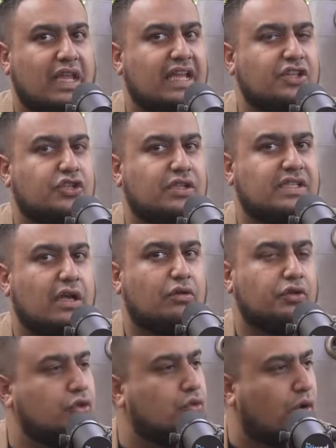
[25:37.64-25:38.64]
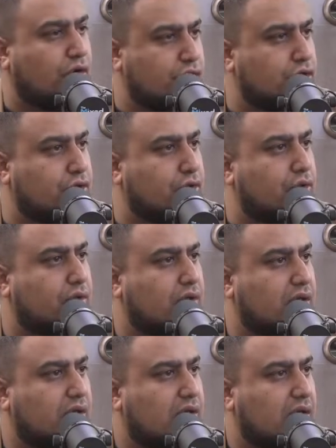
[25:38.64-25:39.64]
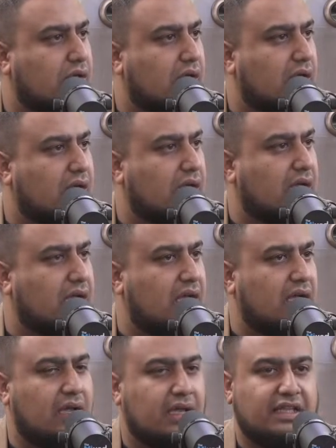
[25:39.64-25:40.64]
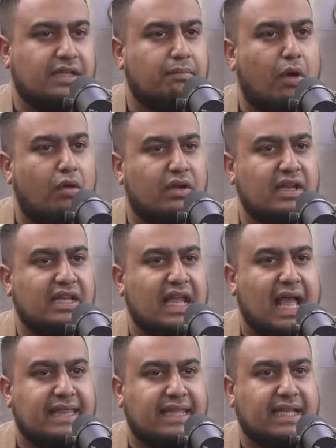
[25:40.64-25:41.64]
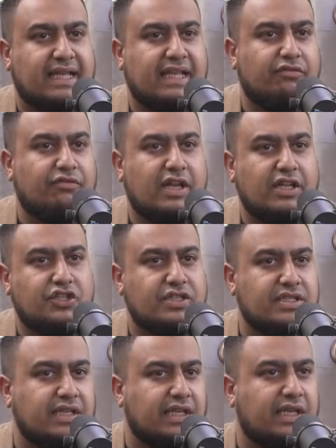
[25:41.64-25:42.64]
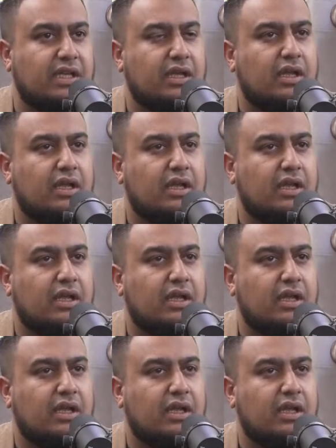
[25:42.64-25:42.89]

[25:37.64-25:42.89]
they should tell you what to do, either morally, ethically, religiously,